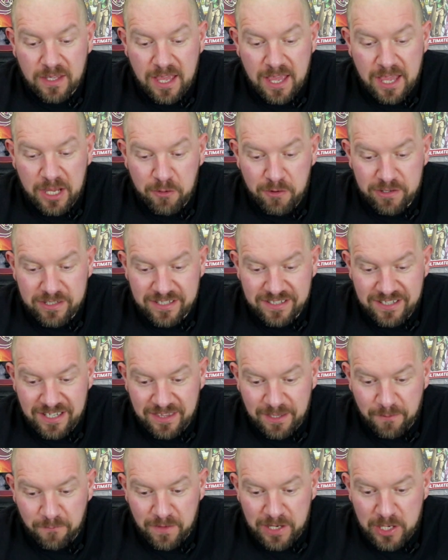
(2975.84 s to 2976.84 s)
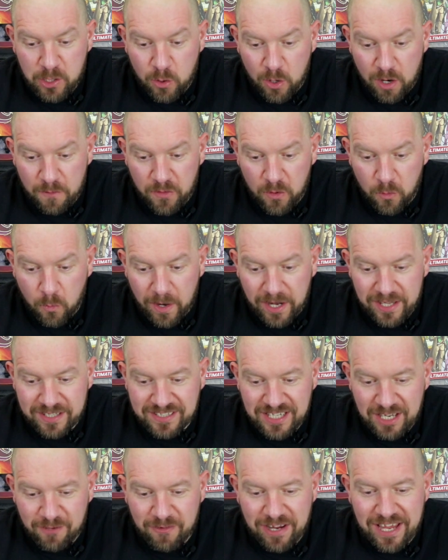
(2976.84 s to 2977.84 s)
Chris is saying the video of the Weta
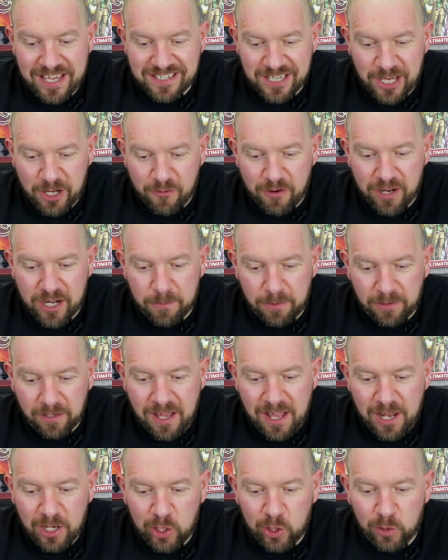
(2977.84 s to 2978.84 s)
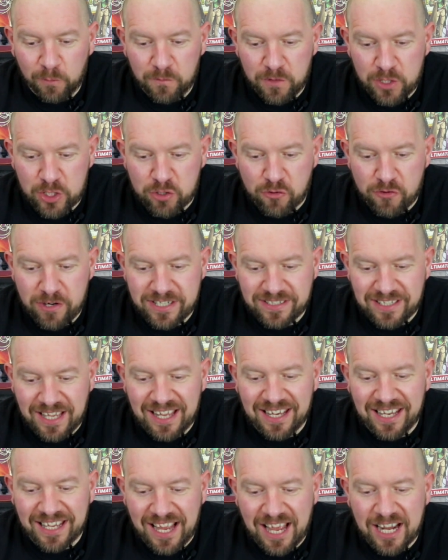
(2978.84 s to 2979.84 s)
scenery is incredible. Love the trees that are
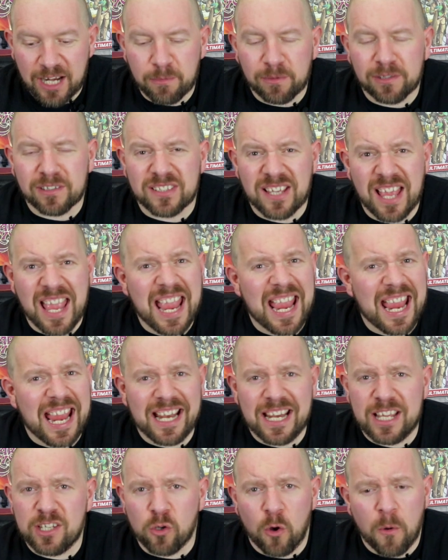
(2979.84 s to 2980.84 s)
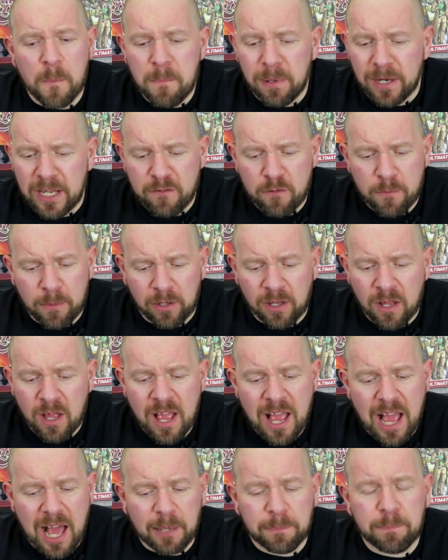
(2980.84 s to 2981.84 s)
like animals. It is unbelievable.
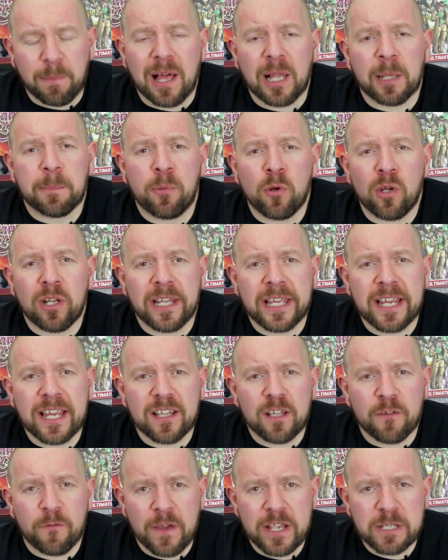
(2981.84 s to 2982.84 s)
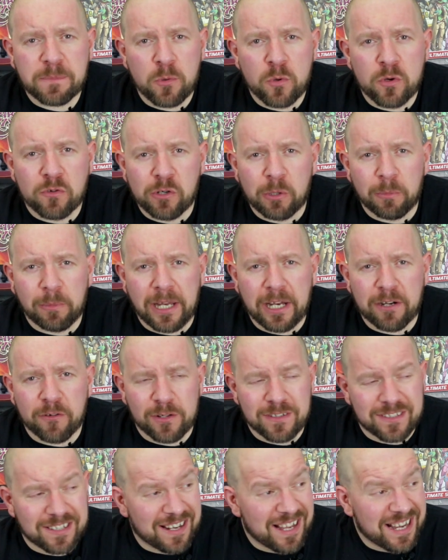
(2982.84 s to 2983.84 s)
I'll put a link in the Facebook group later on
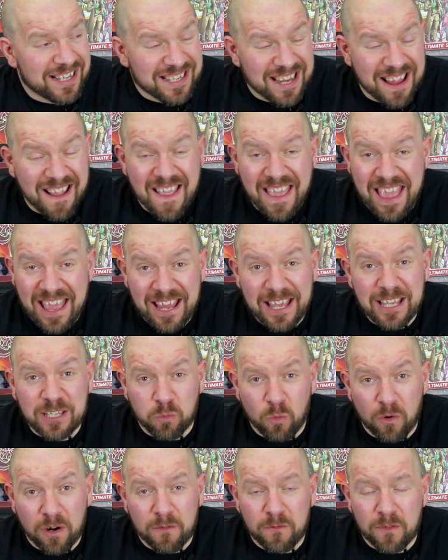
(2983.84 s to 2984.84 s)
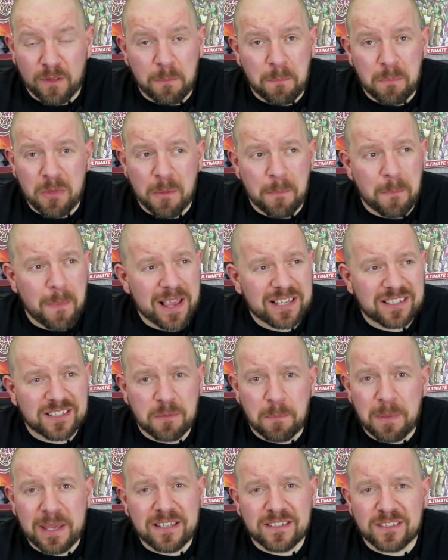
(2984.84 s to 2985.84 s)
tonight. It is one of the best
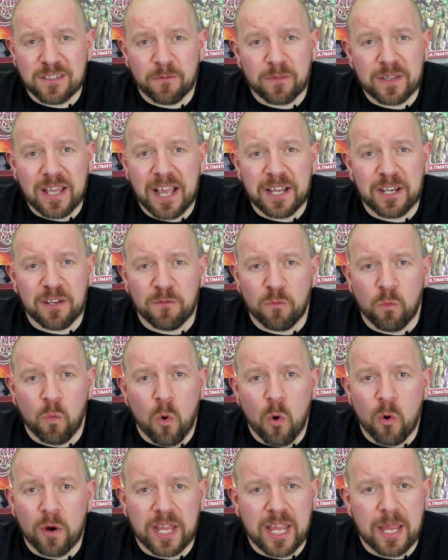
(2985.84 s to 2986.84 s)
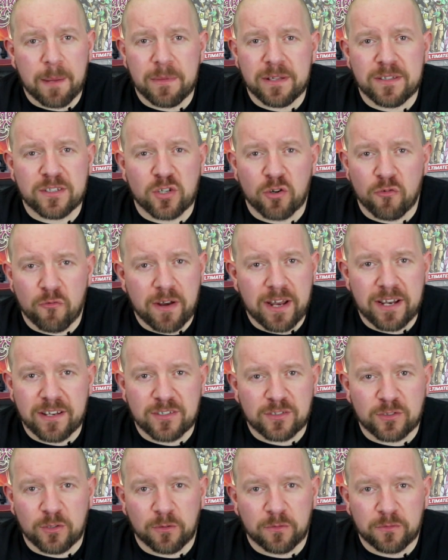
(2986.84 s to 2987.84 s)
pieces of kind of wargaming terrain
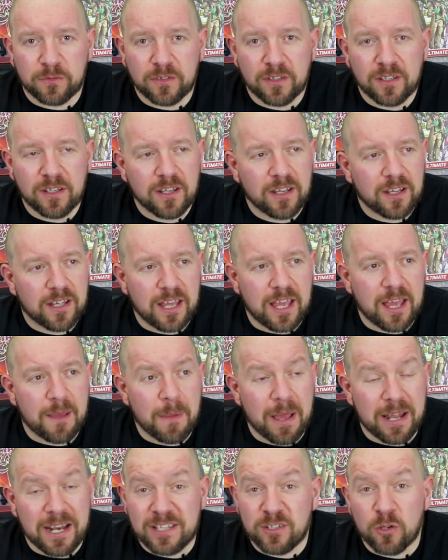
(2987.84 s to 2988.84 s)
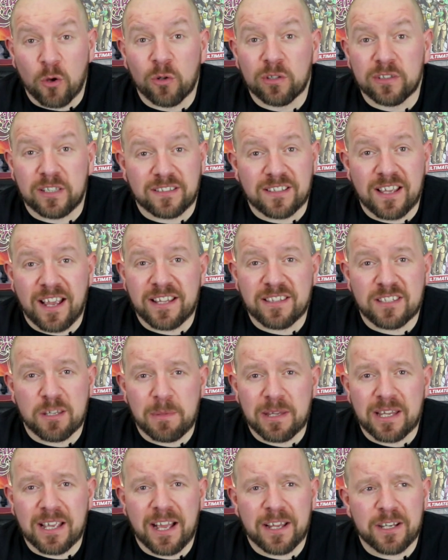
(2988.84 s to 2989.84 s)
stuff. And it's all designed to be
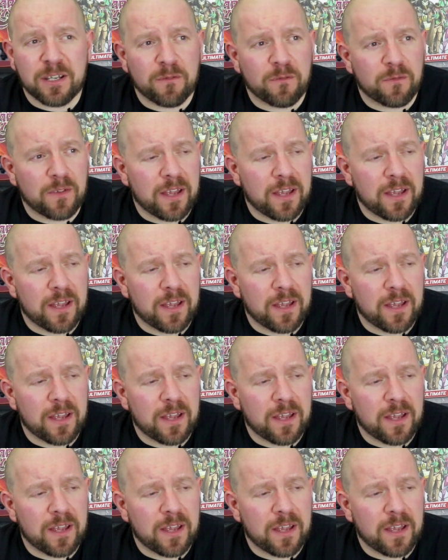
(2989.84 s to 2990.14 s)
kind of